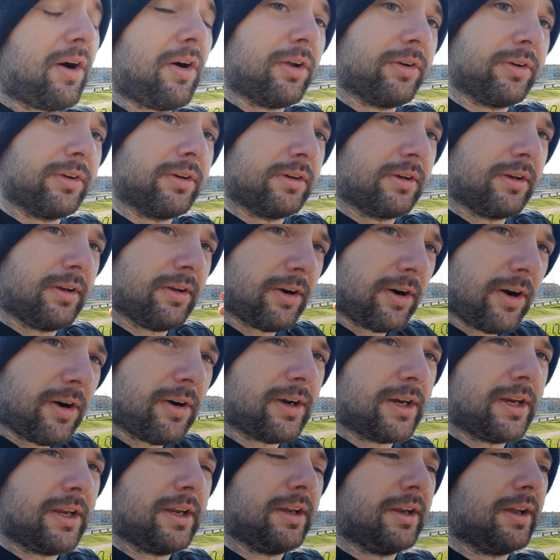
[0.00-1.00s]
on
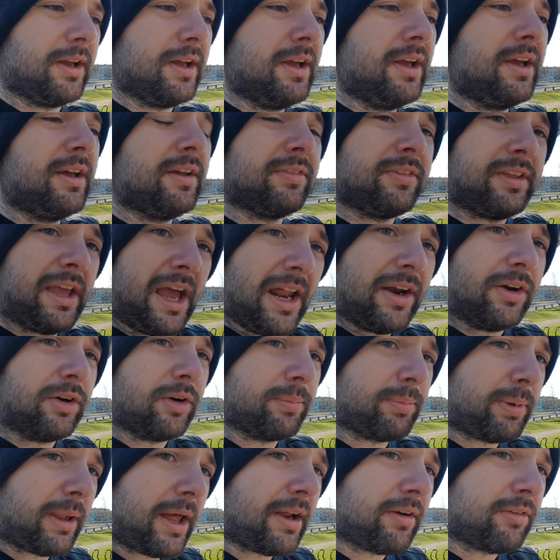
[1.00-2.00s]
learning the
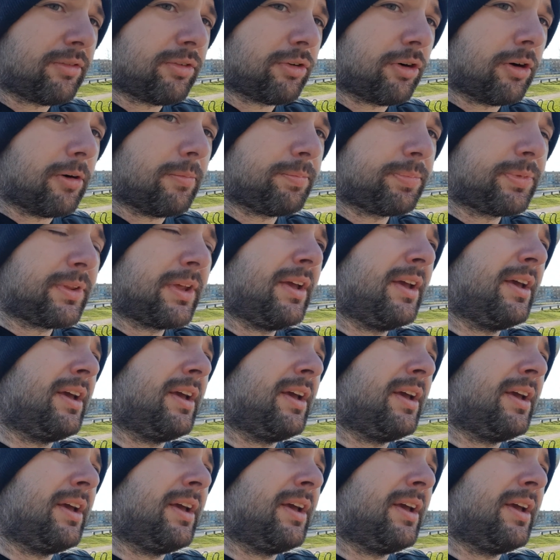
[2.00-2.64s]
Android platform.